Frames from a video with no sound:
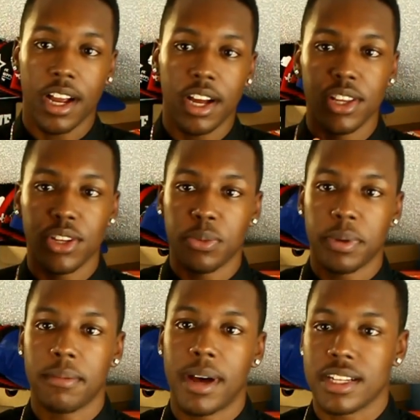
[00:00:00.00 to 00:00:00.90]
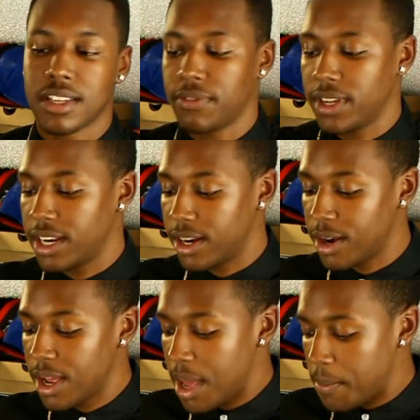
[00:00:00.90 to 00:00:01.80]
a good little bit of my stuff in here.
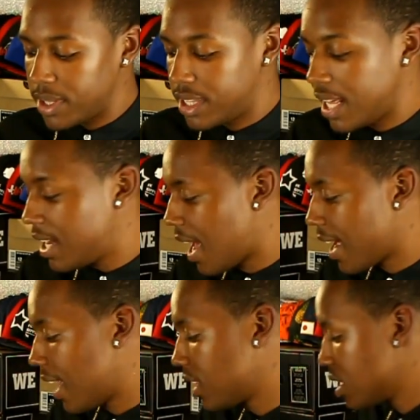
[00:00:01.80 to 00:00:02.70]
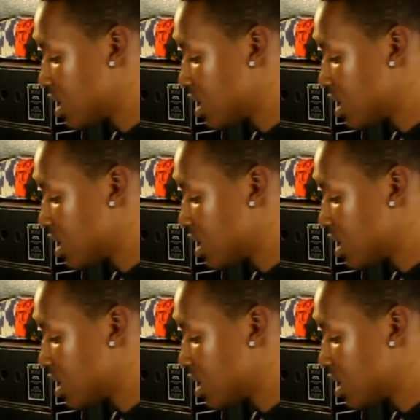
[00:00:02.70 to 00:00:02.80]
But then I got the